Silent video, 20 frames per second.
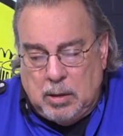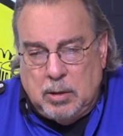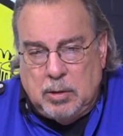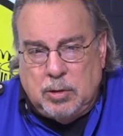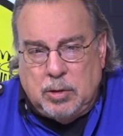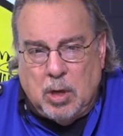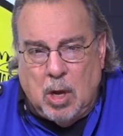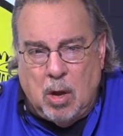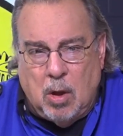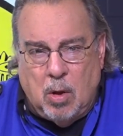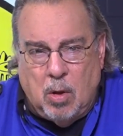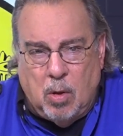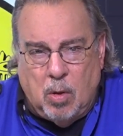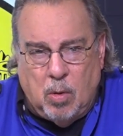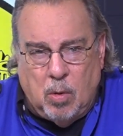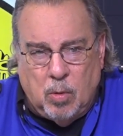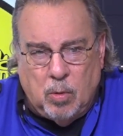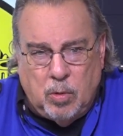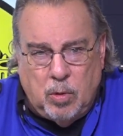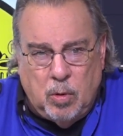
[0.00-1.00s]

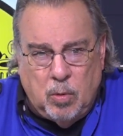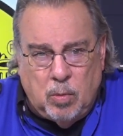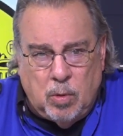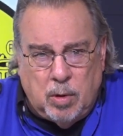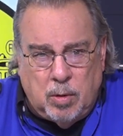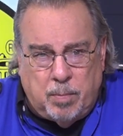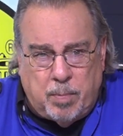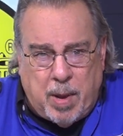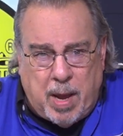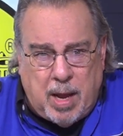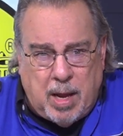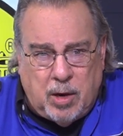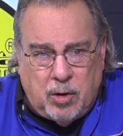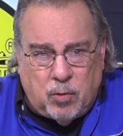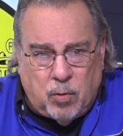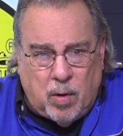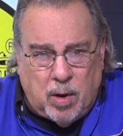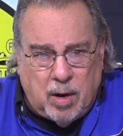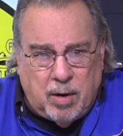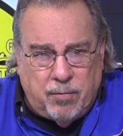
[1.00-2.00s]
So you would pay
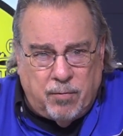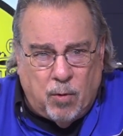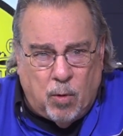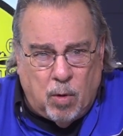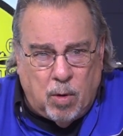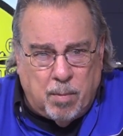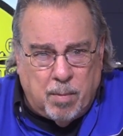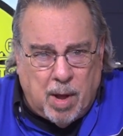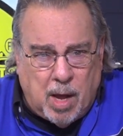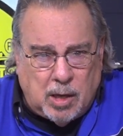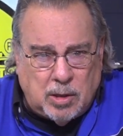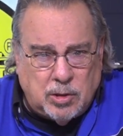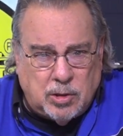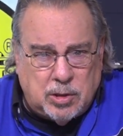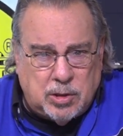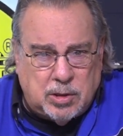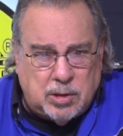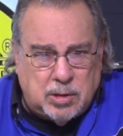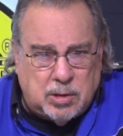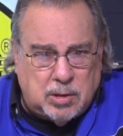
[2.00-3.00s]
24
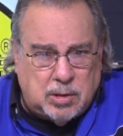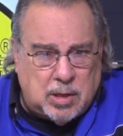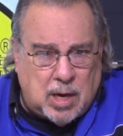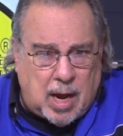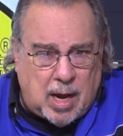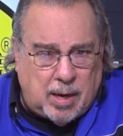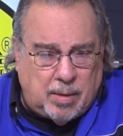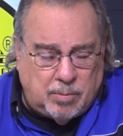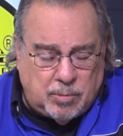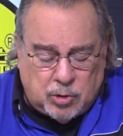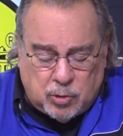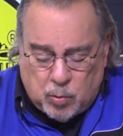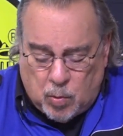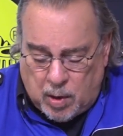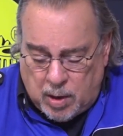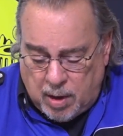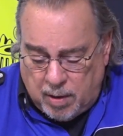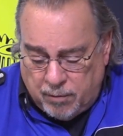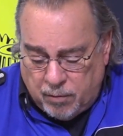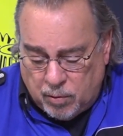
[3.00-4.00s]
months times
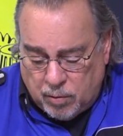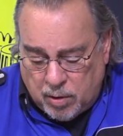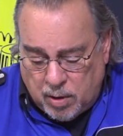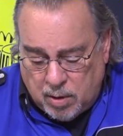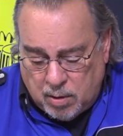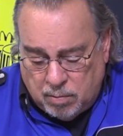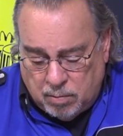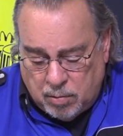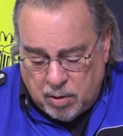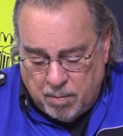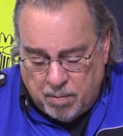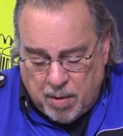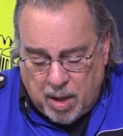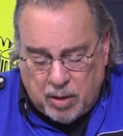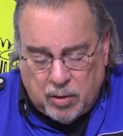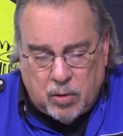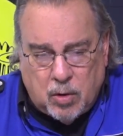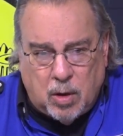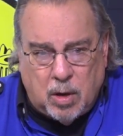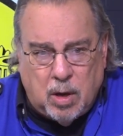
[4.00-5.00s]
whatever the
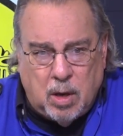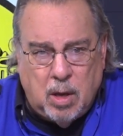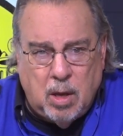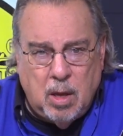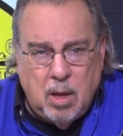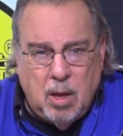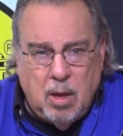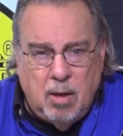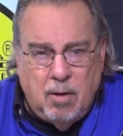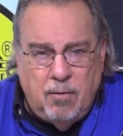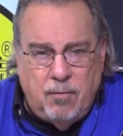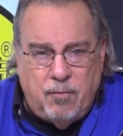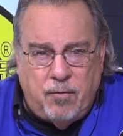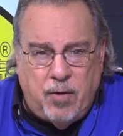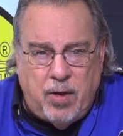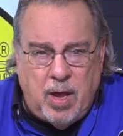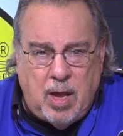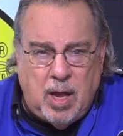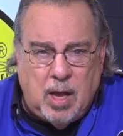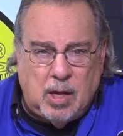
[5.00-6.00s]
monthly
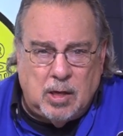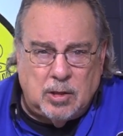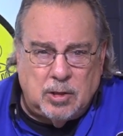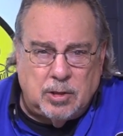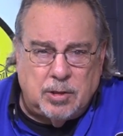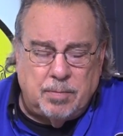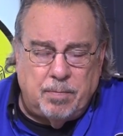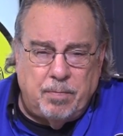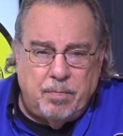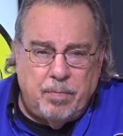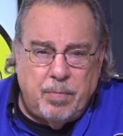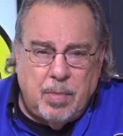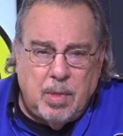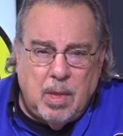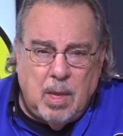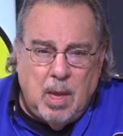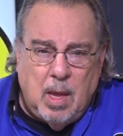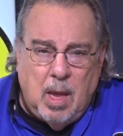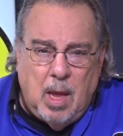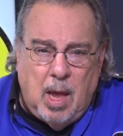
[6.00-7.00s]
fee is,
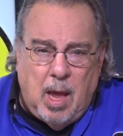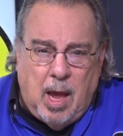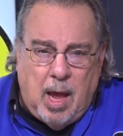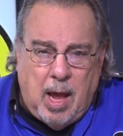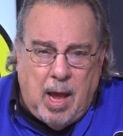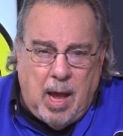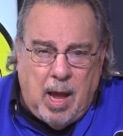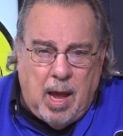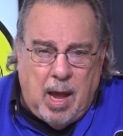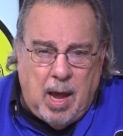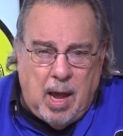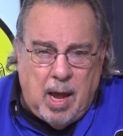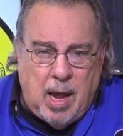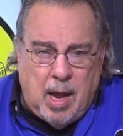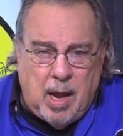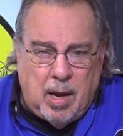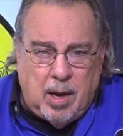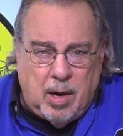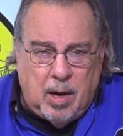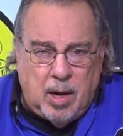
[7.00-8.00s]

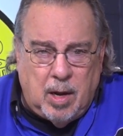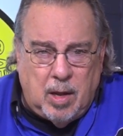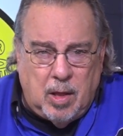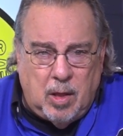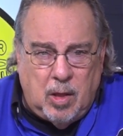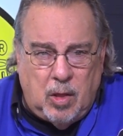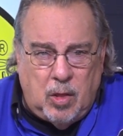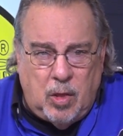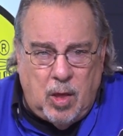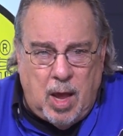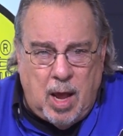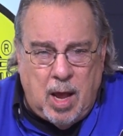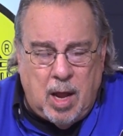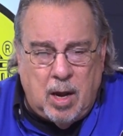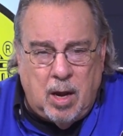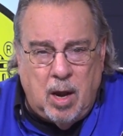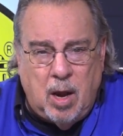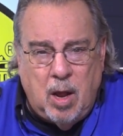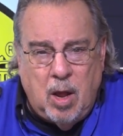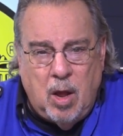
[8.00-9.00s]
and
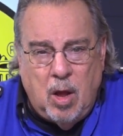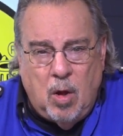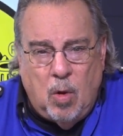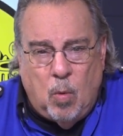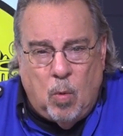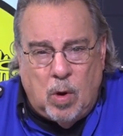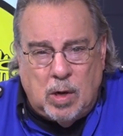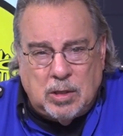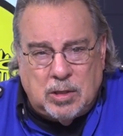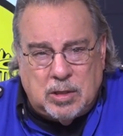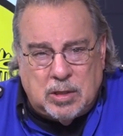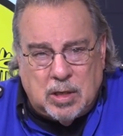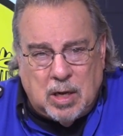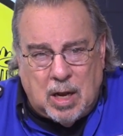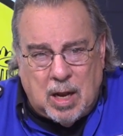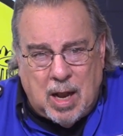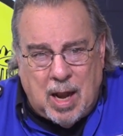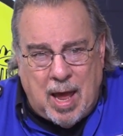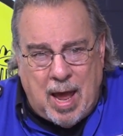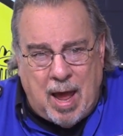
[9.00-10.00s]
then what's
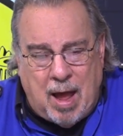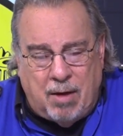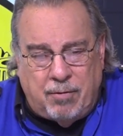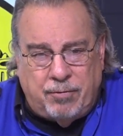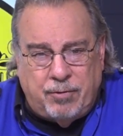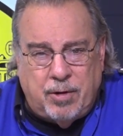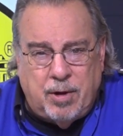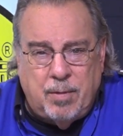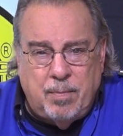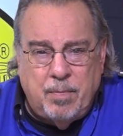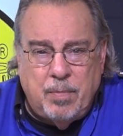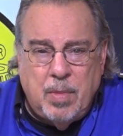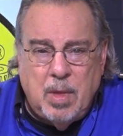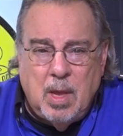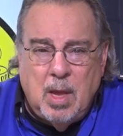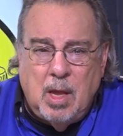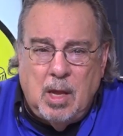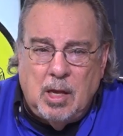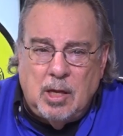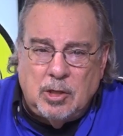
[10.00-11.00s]
left
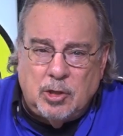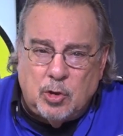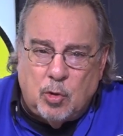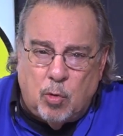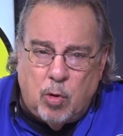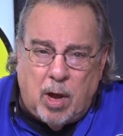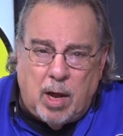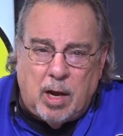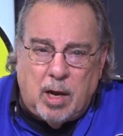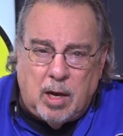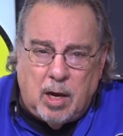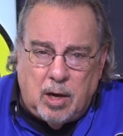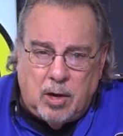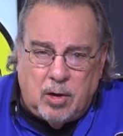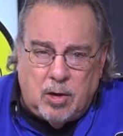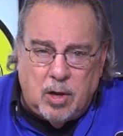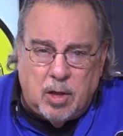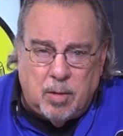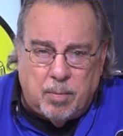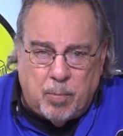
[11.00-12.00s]
is
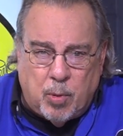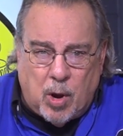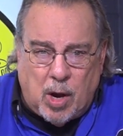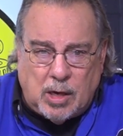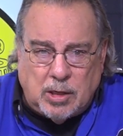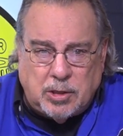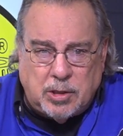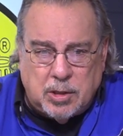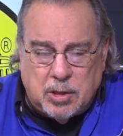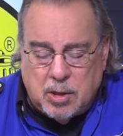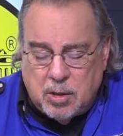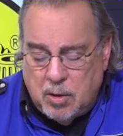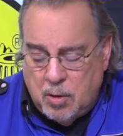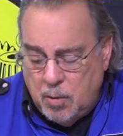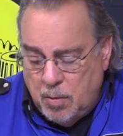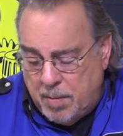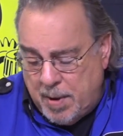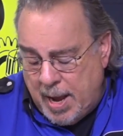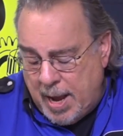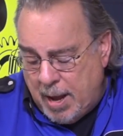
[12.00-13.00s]
credited to the price of the
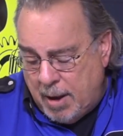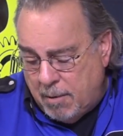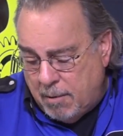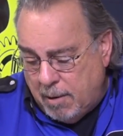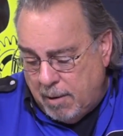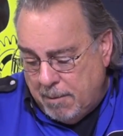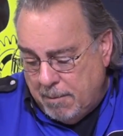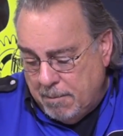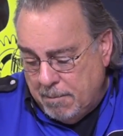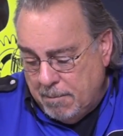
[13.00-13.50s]
new battery.